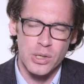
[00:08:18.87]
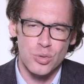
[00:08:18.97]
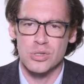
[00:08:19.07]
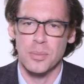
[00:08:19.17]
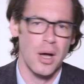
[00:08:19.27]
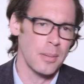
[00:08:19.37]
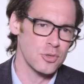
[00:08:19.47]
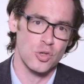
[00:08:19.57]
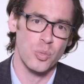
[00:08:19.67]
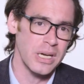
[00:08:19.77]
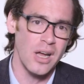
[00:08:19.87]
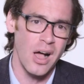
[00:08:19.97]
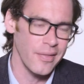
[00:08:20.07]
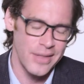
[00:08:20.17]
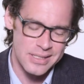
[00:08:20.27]
use the bomb, should we
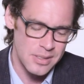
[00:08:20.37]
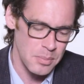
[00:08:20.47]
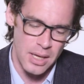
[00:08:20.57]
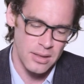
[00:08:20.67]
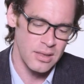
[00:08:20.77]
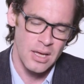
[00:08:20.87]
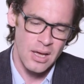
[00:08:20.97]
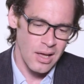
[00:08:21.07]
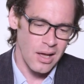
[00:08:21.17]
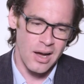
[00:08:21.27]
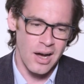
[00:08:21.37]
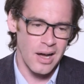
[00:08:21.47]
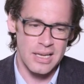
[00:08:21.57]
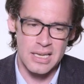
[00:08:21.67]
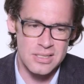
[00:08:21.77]
not? That's a myth.
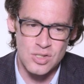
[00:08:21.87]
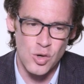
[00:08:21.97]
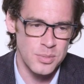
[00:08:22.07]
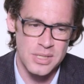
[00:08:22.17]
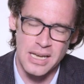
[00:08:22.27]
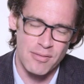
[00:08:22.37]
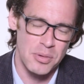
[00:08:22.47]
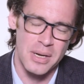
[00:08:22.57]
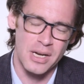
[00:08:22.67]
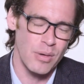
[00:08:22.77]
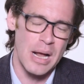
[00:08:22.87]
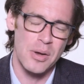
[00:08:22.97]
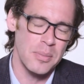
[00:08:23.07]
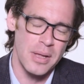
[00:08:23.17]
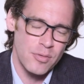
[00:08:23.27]
Uh, he assumes, like everybody
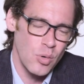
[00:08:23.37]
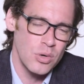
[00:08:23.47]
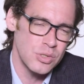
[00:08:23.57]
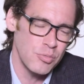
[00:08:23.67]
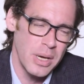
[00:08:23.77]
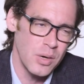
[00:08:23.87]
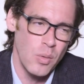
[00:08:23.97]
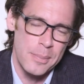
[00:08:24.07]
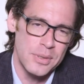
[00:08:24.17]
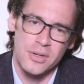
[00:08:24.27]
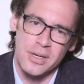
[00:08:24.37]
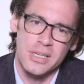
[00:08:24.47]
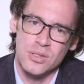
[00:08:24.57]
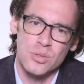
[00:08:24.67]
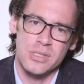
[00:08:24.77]
around him, that of course you've made a weapon, you're
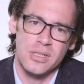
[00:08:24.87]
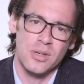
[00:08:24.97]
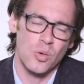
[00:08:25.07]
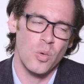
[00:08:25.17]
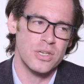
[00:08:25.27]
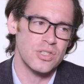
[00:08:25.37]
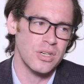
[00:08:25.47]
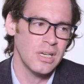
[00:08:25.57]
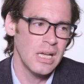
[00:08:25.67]
going to use it, no question.